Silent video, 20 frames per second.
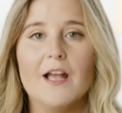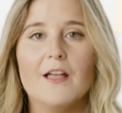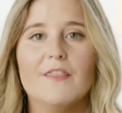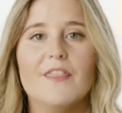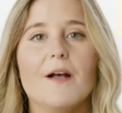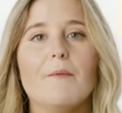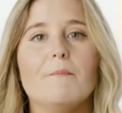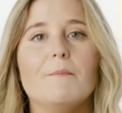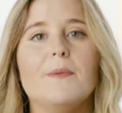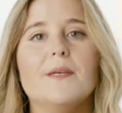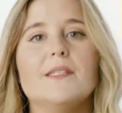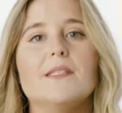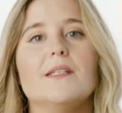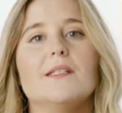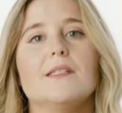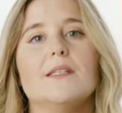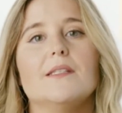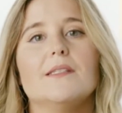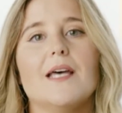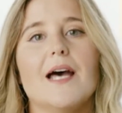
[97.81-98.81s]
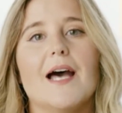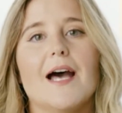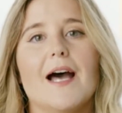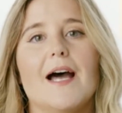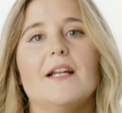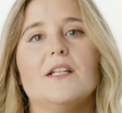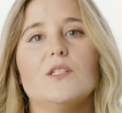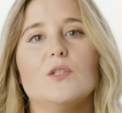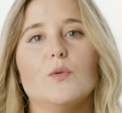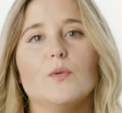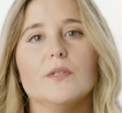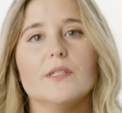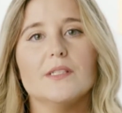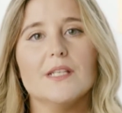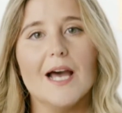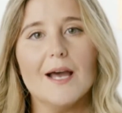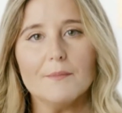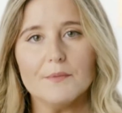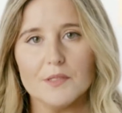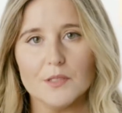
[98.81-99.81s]
that businesses had to
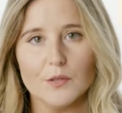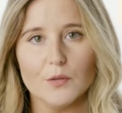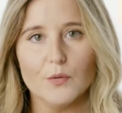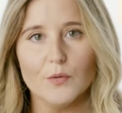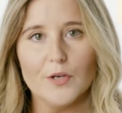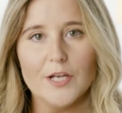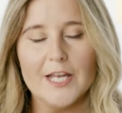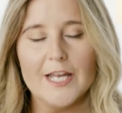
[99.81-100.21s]
adapt to.